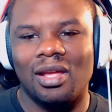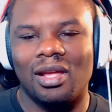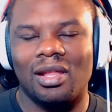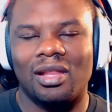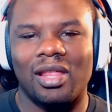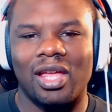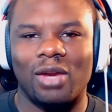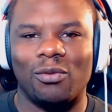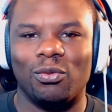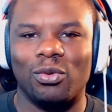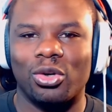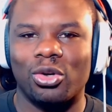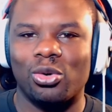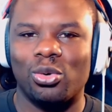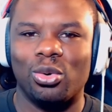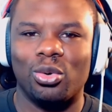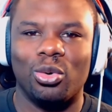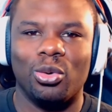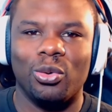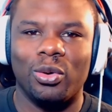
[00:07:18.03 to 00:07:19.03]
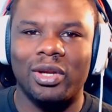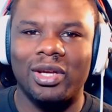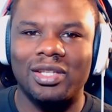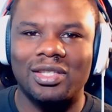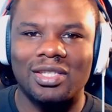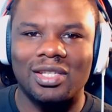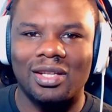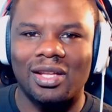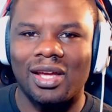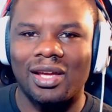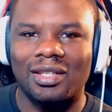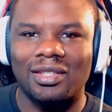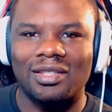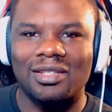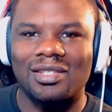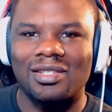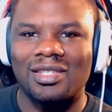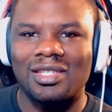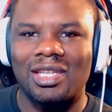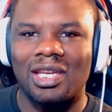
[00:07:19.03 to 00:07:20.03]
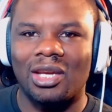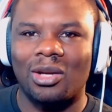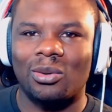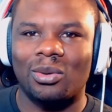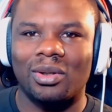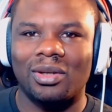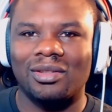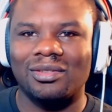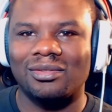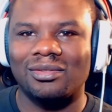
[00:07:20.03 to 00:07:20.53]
like recruited to like this secret